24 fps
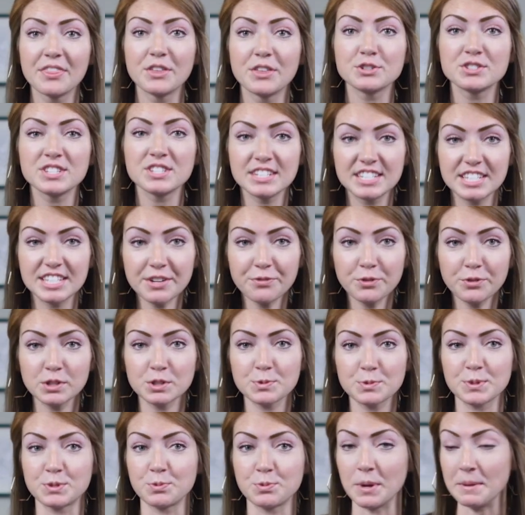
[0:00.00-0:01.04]
there's a difference
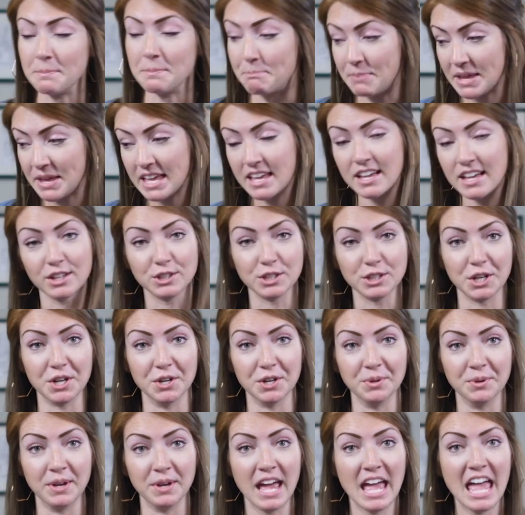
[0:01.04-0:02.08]
between being
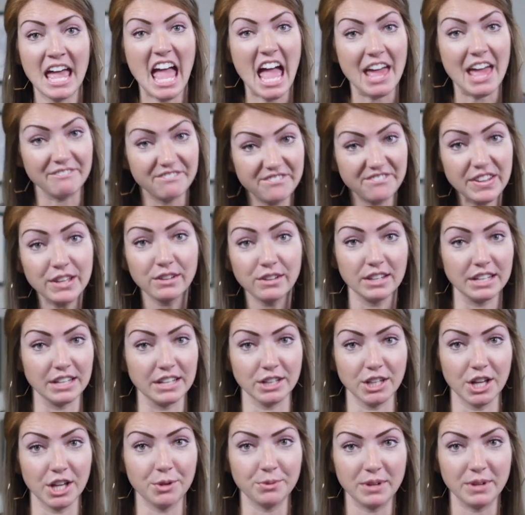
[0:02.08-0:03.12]
alone and feeling
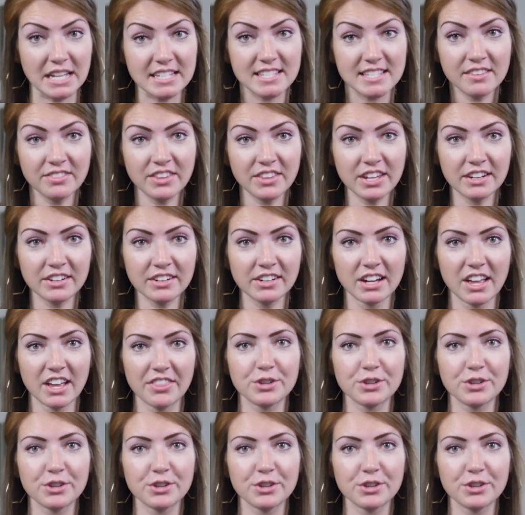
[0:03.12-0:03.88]
alone, isn't there?